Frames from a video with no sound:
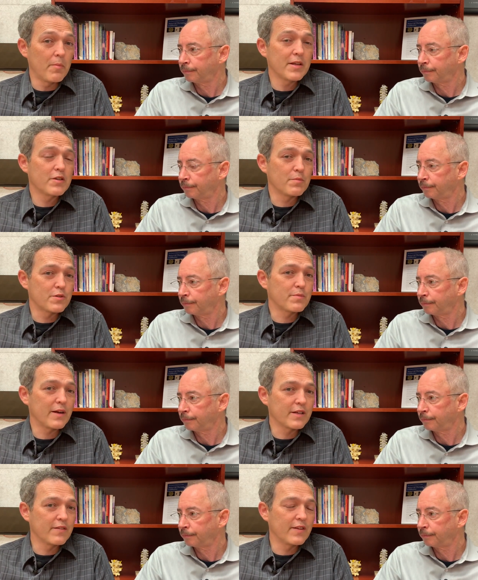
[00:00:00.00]
Speaker 1: a mental
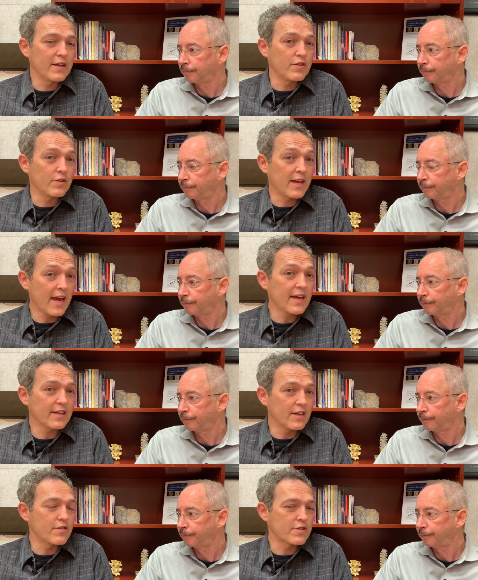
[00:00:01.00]
perspective that you can
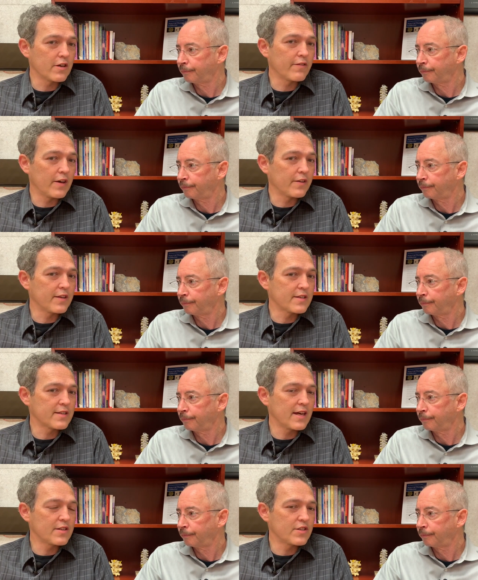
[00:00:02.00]
get yourself healthy. It's
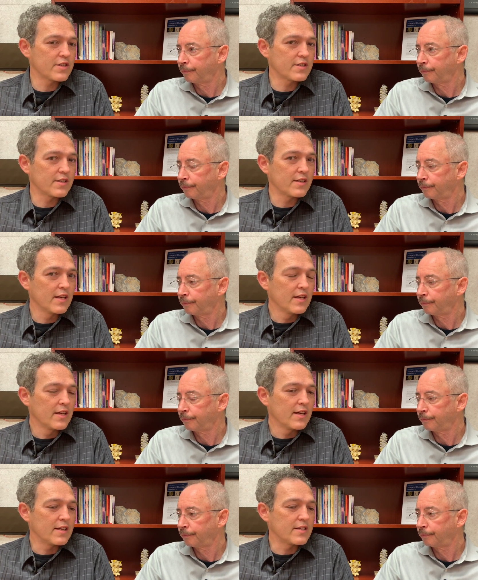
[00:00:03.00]
not just
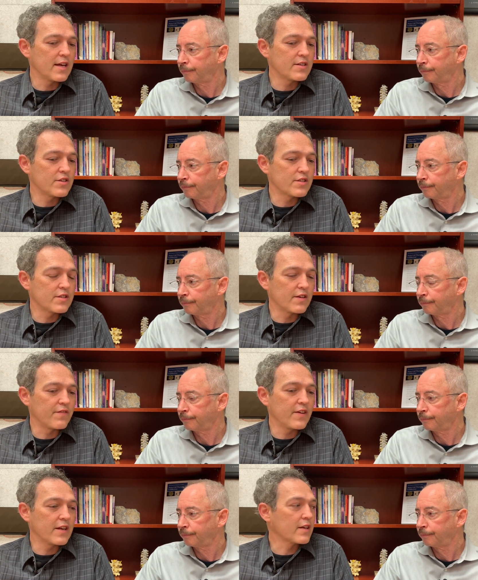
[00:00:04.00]
a
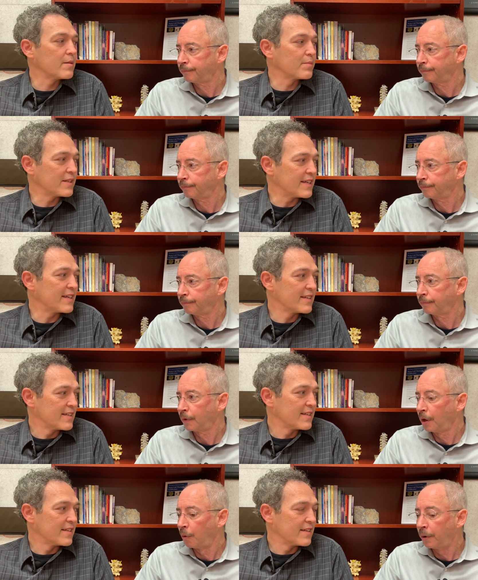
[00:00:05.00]
fait accompli.
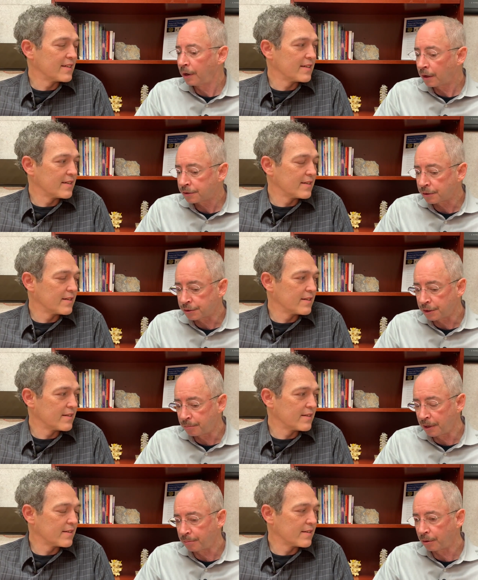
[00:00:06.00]
Speaker 2: We also see
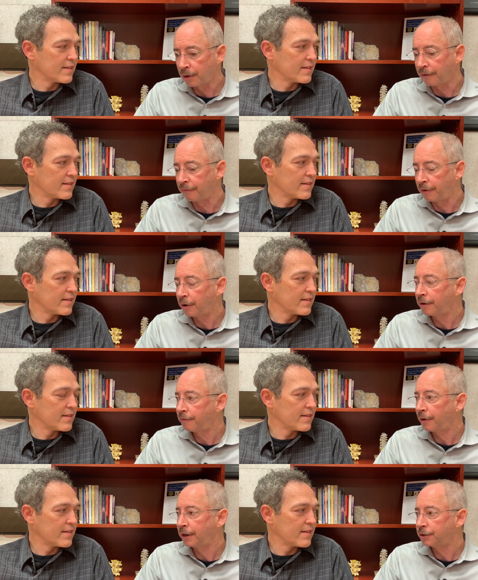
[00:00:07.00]
people who have very,
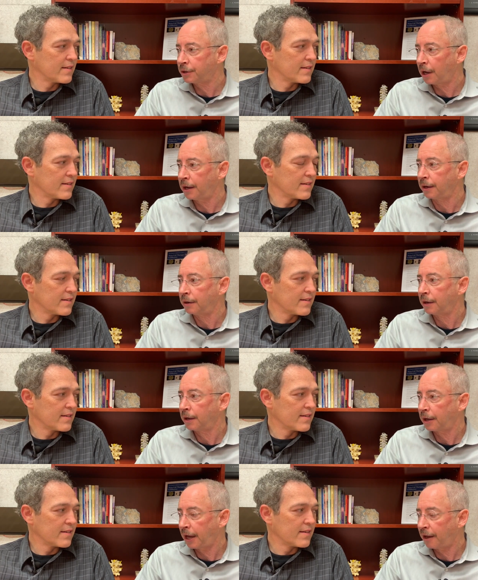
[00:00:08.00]
very tight
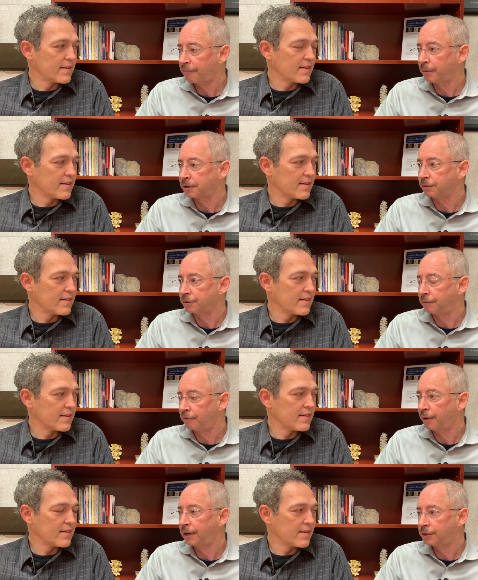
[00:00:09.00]
calf muscles and
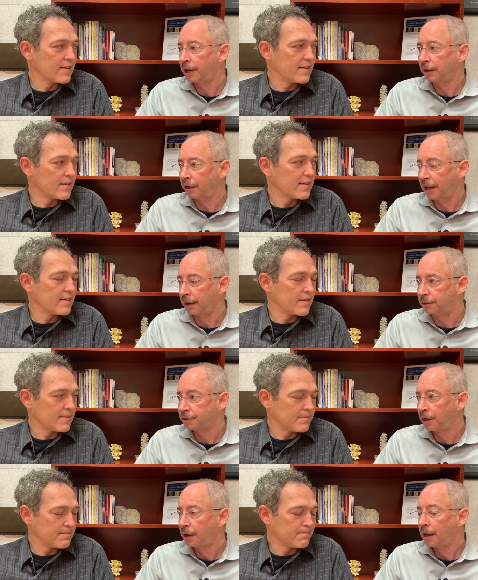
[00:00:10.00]
very tight legs.
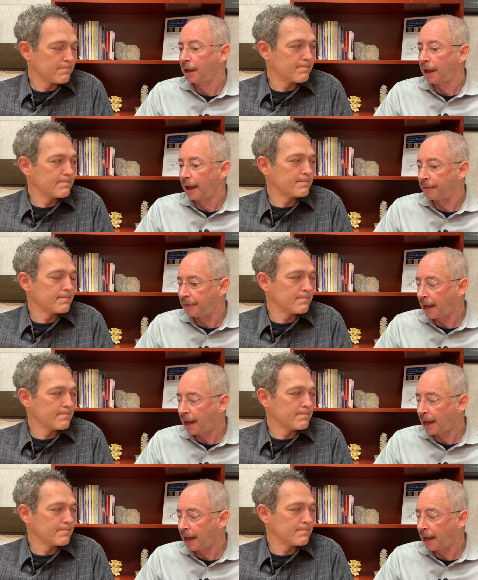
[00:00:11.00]
And